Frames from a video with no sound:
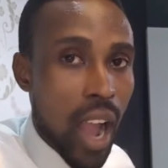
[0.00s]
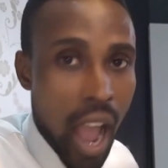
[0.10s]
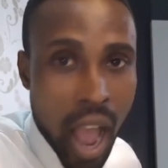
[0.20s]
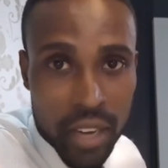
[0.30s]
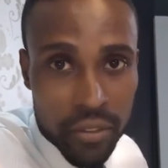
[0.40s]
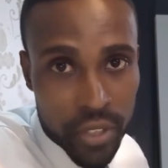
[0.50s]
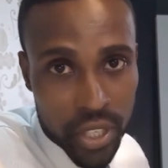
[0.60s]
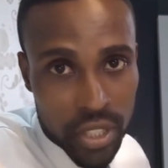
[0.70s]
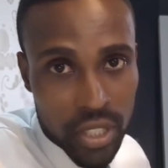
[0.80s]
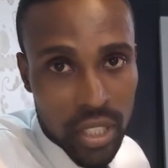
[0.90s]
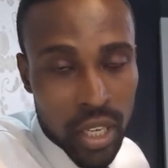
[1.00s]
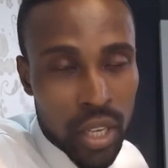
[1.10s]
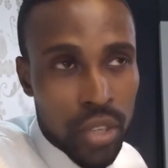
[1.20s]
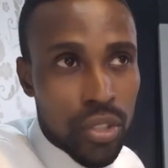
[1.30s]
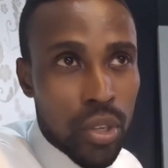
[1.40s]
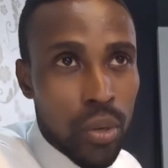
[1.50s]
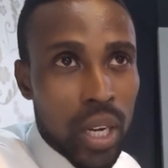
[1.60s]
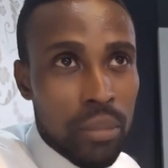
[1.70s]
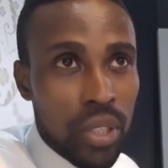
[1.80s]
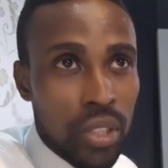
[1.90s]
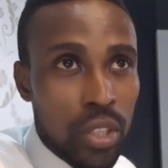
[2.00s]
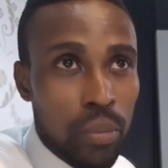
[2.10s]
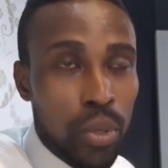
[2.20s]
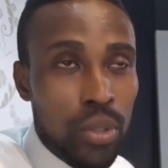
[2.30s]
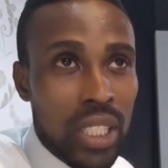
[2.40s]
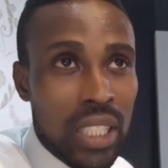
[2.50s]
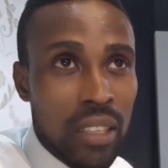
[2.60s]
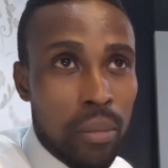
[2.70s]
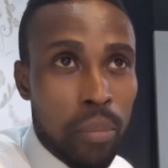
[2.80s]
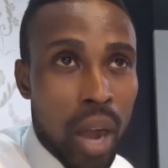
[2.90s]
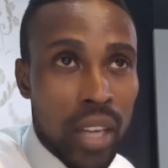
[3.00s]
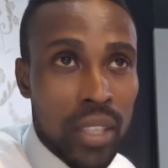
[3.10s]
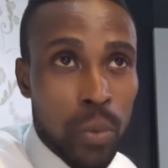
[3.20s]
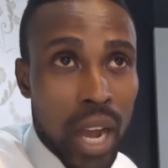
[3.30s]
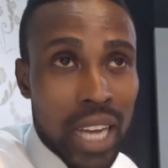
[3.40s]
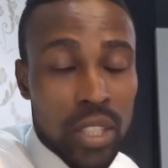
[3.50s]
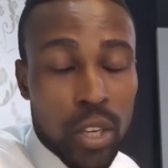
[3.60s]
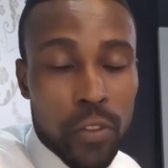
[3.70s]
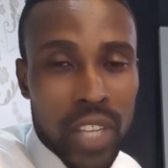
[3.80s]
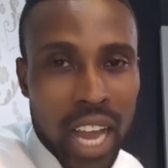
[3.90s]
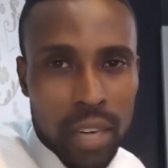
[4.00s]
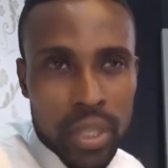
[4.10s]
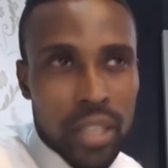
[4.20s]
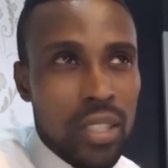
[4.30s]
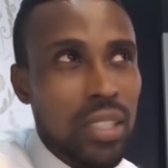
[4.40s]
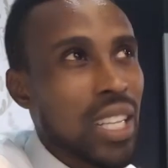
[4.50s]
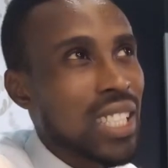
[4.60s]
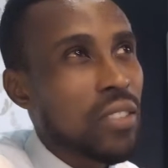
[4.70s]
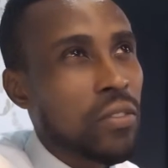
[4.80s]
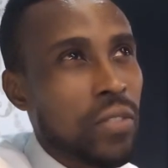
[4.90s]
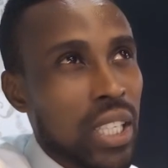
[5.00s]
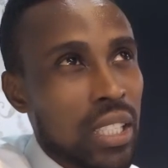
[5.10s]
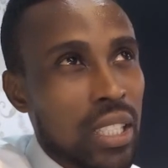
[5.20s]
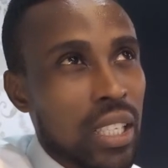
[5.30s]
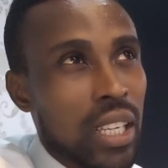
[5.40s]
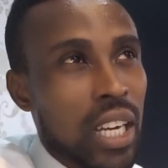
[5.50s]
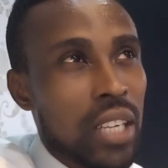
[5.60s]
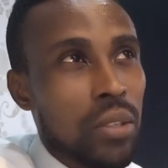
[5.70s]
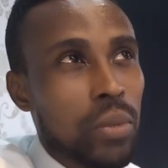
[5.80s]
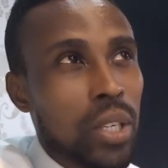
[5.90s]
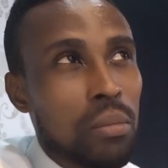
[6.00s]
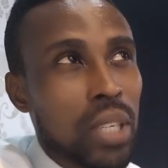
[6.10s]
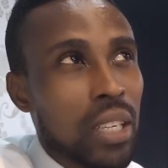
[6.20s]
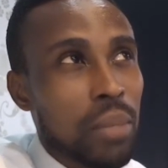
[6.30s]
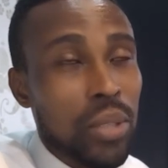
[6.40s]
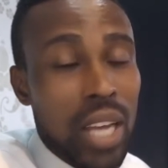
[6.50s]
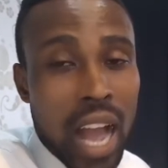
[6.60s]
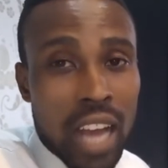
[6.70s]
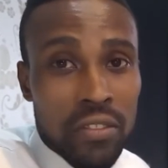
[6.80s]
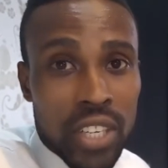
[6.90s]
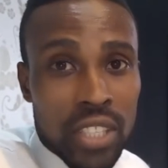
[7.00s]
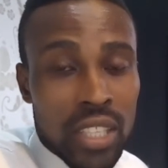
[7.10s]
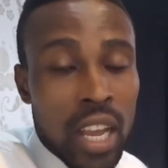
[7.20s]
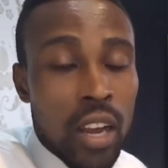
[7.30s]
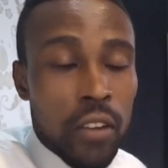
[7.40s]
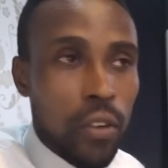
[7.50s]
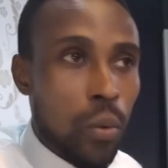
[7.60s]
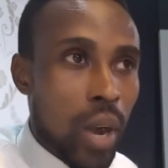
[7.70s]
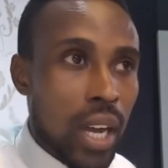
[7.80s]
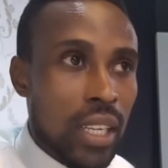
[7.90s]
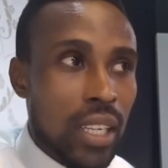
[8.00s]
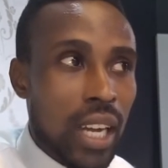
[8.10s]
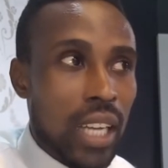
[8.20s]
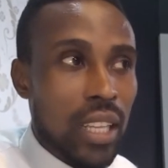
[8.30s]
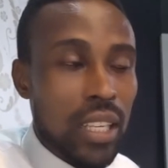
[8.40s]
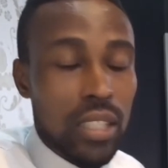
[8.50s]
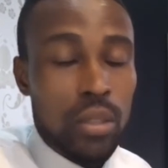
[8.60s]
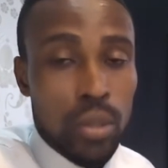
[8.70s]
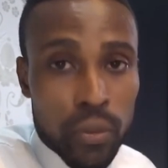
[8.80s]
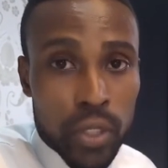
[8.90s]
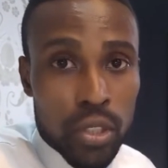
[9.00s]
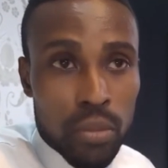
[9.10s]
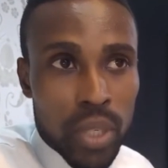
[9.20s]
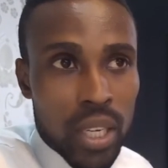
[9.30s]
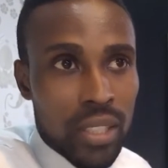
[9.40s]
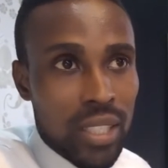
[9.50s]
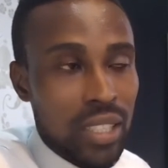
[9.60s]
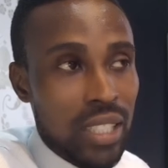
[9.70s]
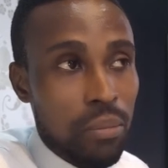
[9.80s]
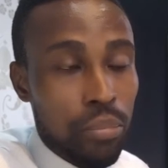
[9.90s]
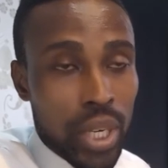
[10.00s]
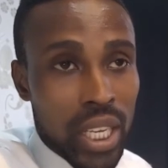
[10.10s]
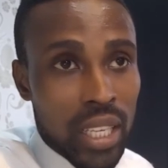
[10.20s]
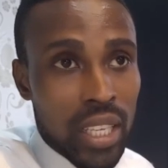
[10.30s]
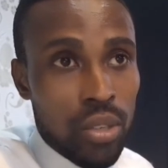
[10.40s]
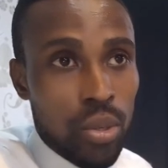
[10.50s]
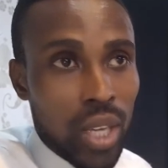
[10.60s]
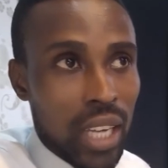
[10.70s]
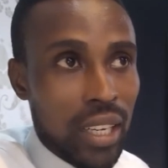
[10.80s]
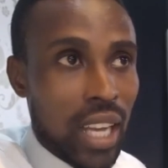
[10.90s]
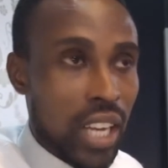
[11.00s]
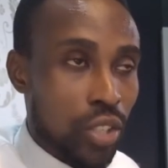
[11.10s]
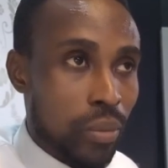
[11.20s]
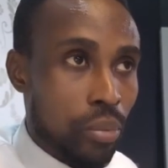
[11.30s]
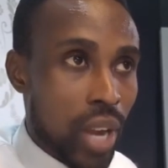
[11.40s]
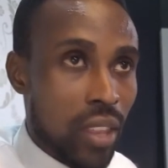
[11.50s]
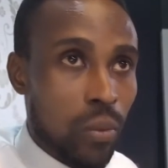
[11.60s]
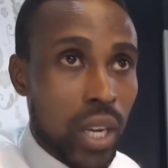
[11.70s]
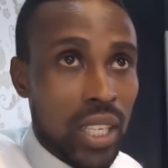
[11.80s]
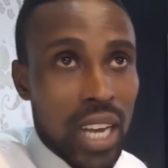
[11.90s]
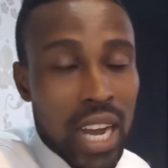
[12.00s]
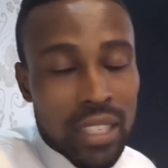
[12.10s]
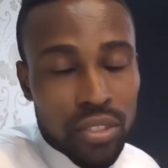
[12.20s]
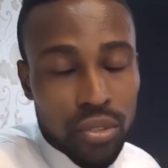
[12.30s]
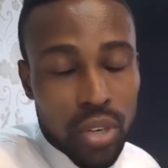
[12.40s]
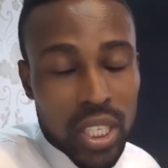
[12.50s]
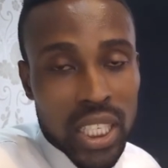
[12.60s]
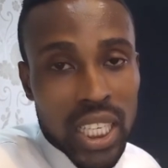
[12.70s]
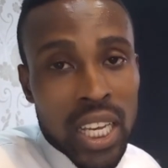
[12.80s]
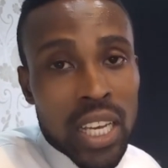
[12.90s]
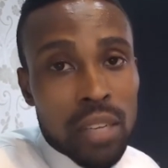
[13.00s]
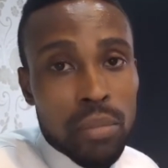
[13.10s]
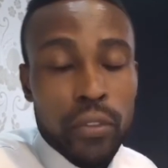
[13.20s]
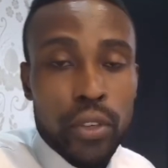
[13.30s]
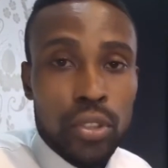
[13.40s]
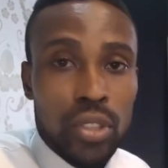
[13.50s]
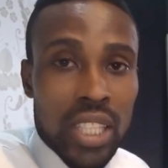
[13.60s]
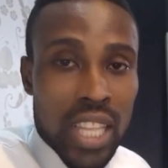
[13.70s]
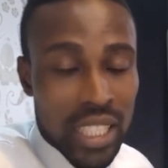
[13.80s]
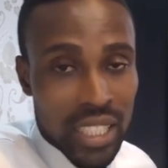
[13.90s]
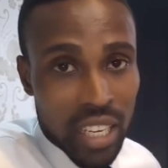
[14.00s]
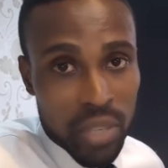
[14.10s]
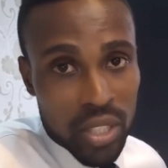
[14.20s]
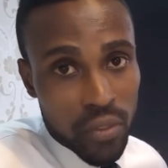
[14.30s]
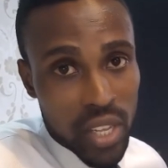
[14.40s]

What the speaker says: adverts. So I'm just gonna upload this part where I turn off the ad, because let's face it, I know we complain about the adverts. For one, I think it's good for you because there is a break. You can catch your breath while the ad is running before the next segment of the